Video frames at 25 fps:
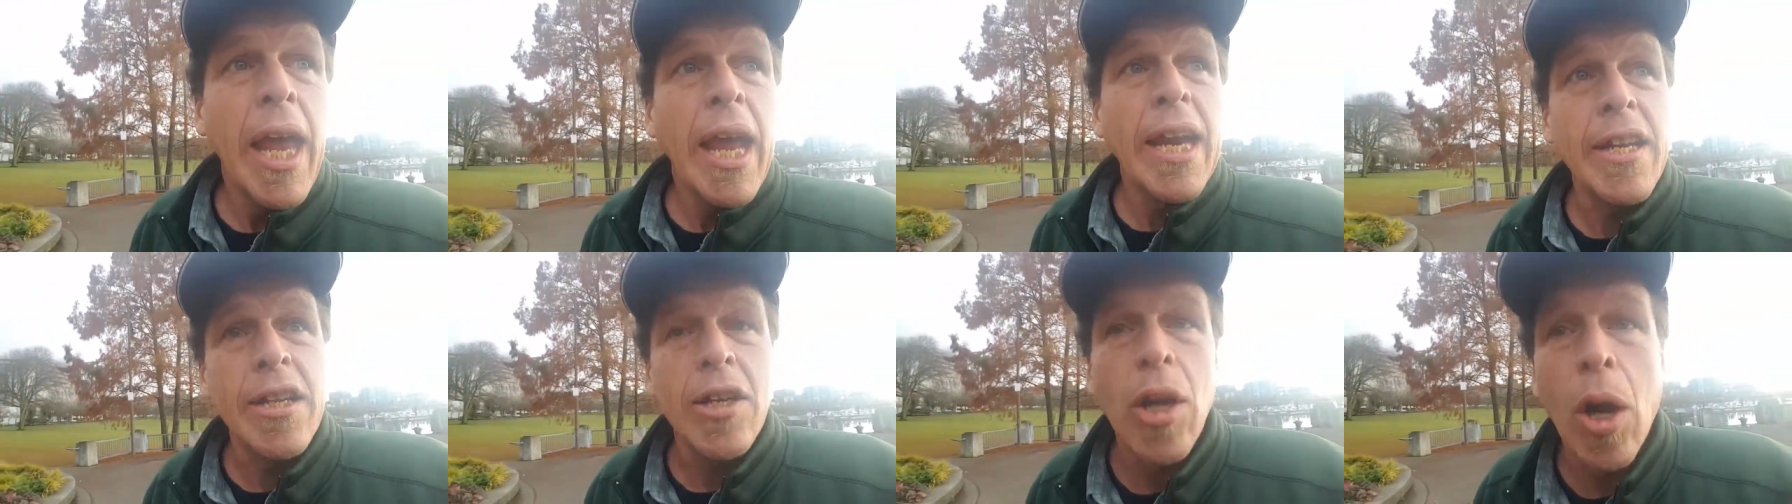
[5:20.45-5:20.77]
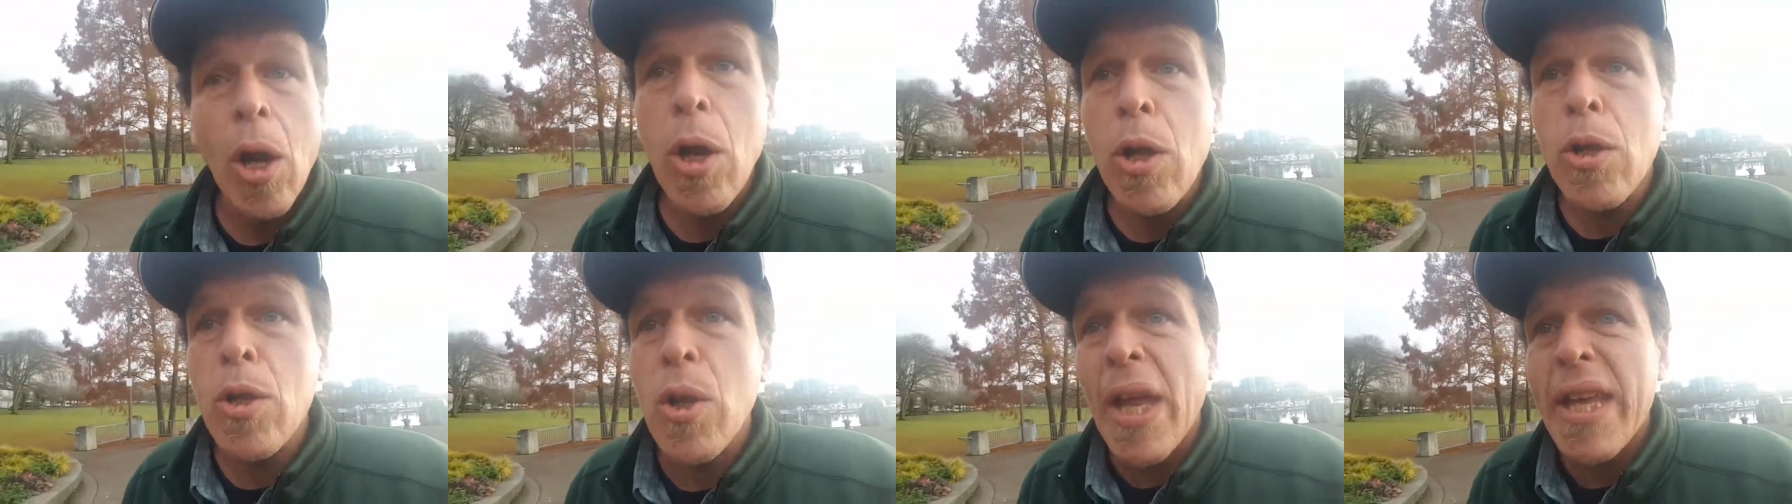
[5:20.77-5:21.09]
and in
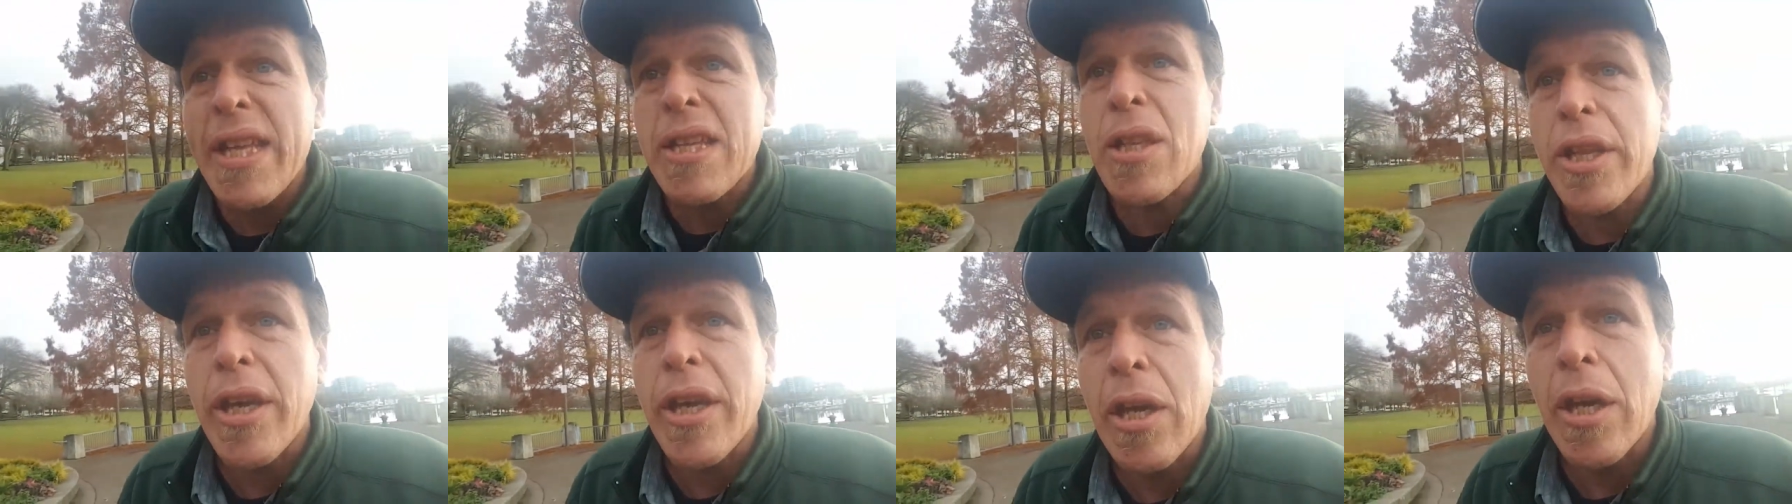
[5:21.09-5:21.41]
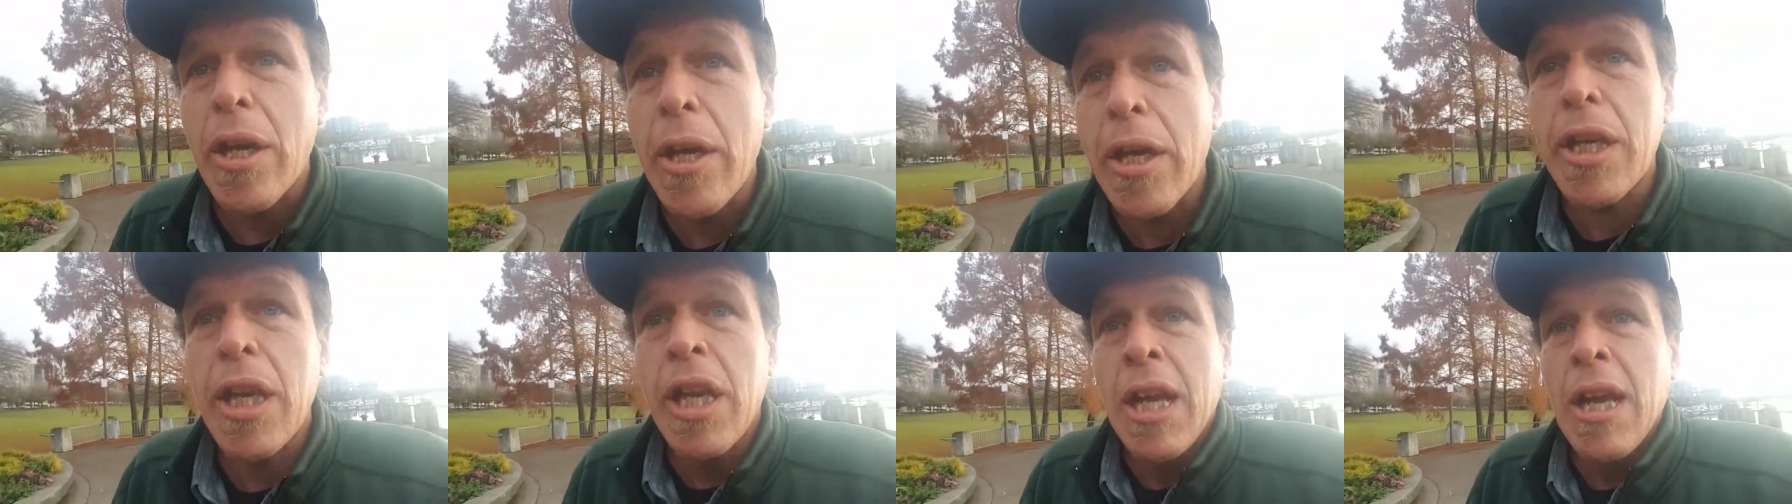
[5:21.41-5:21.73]
all
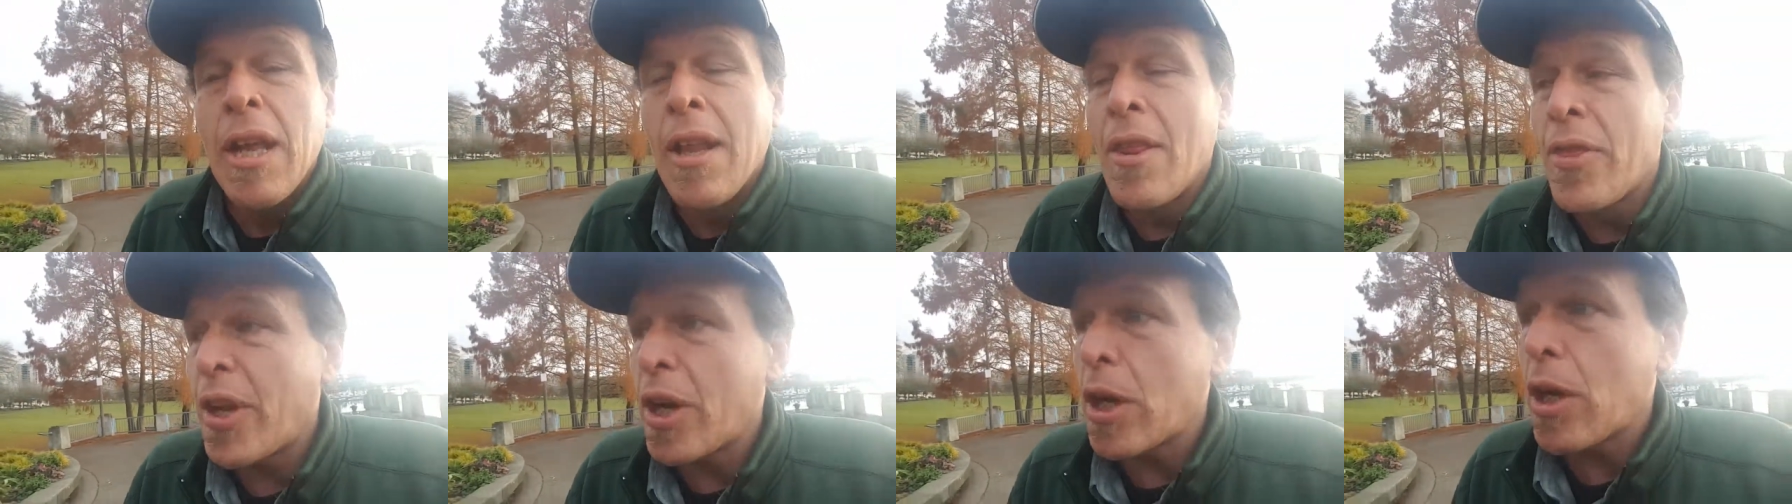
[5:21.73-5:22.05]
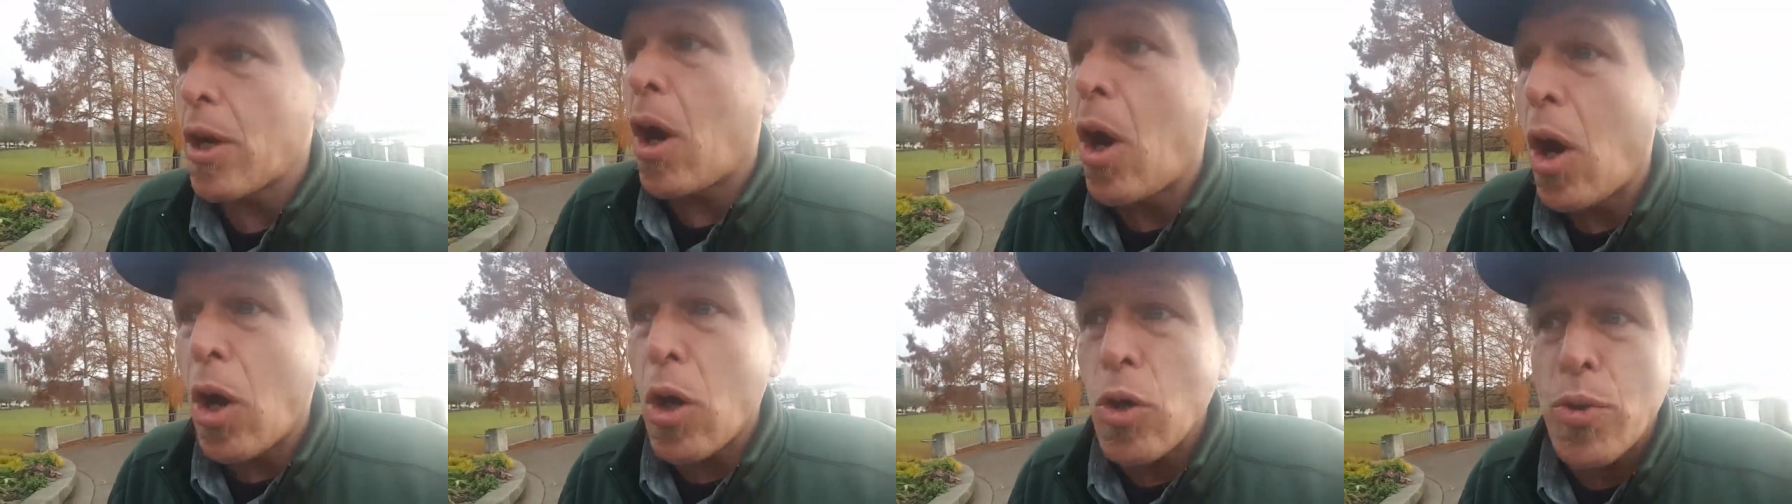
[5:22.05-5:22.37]
likelihood,
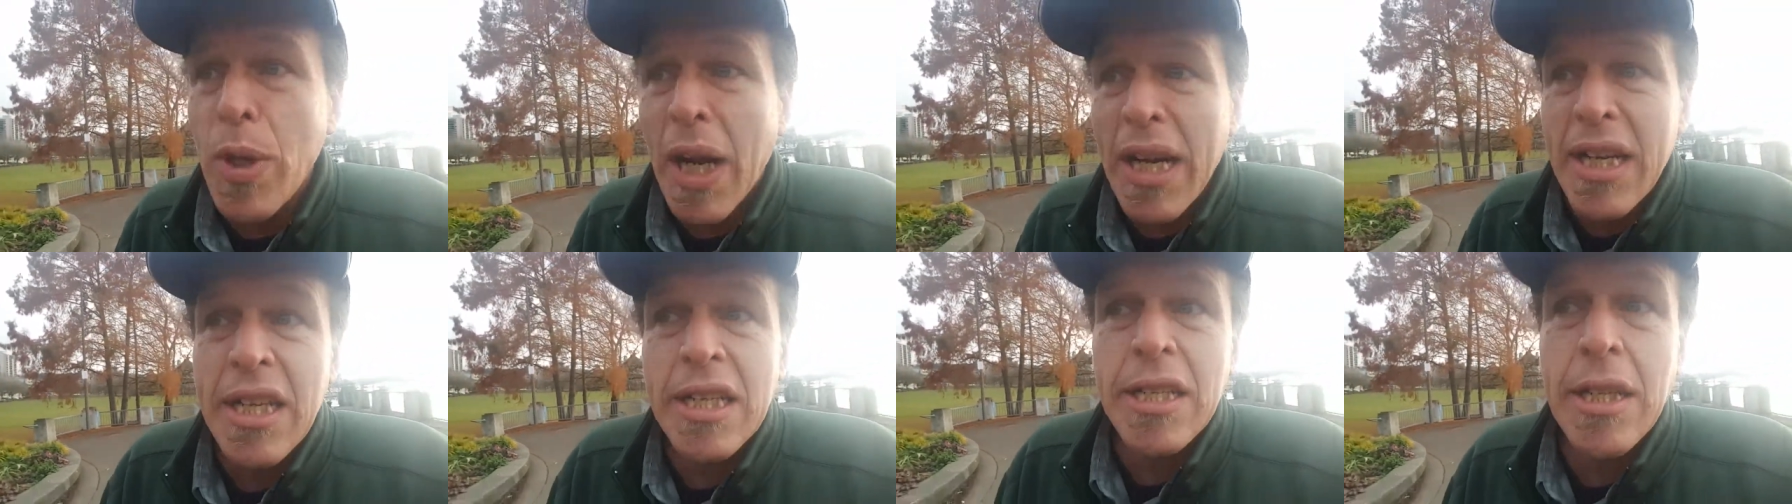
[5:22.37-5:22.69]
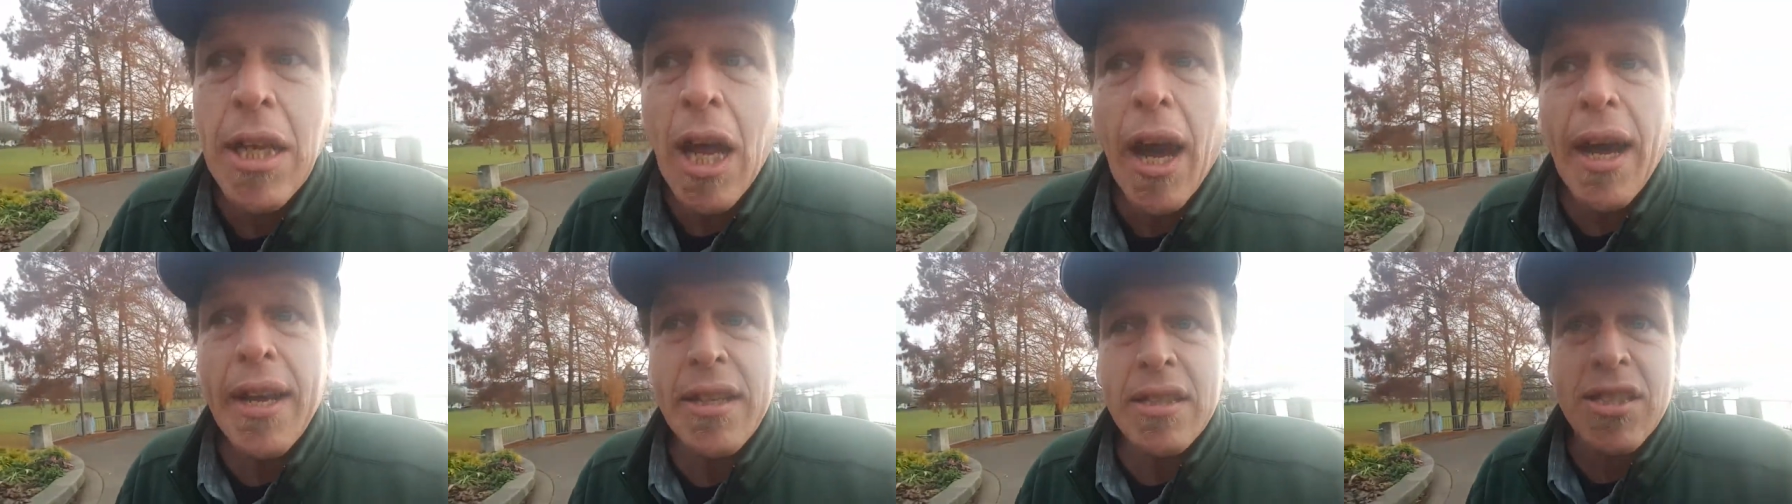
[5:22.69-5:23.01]
they're
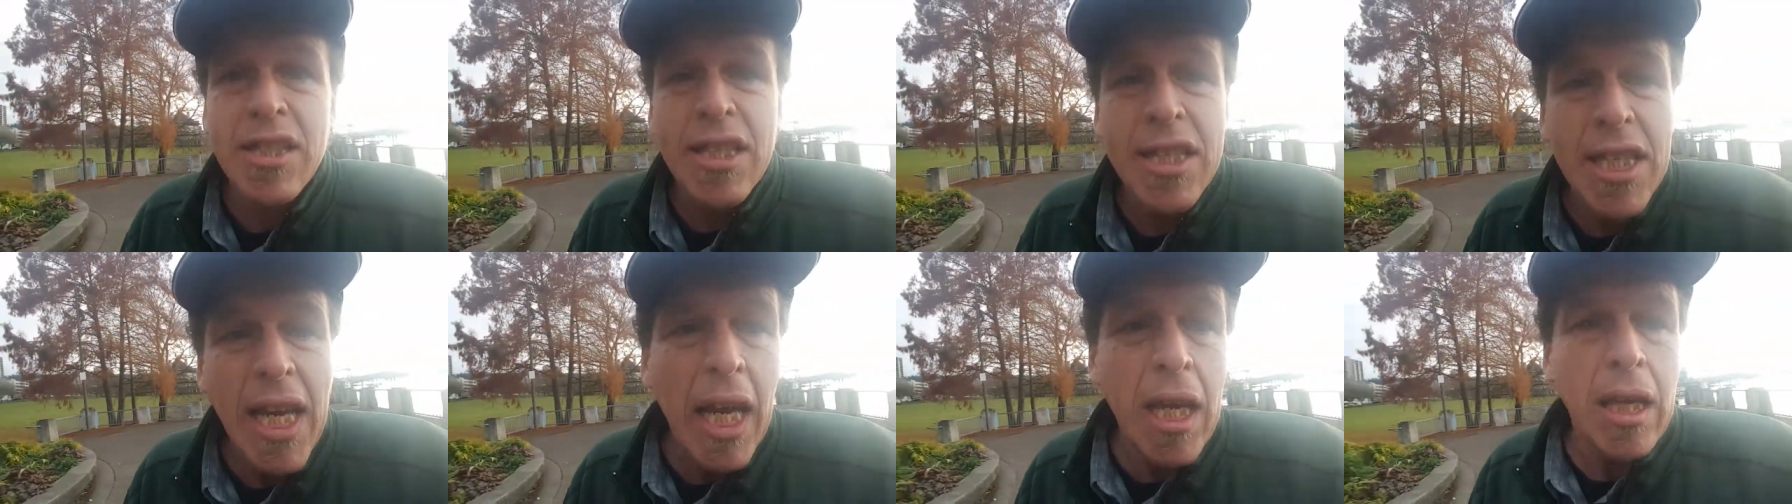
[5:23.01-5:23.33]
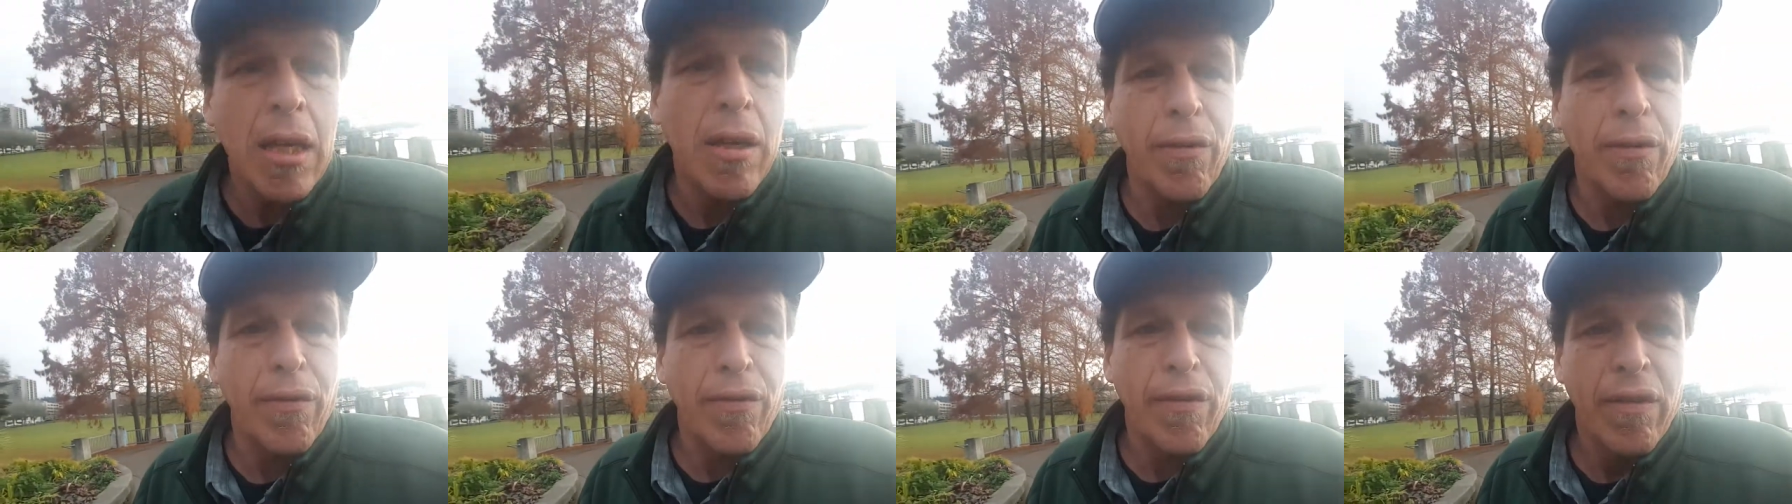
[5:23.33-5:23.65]
already not
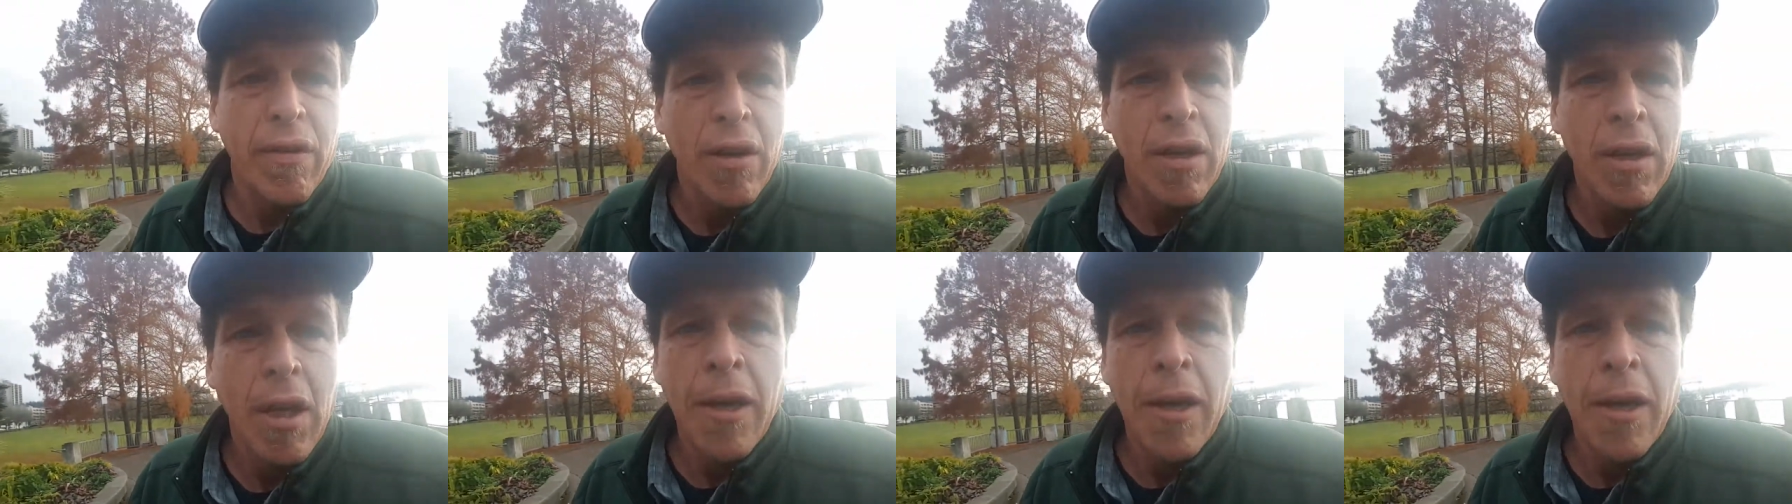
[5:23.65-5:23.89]
safe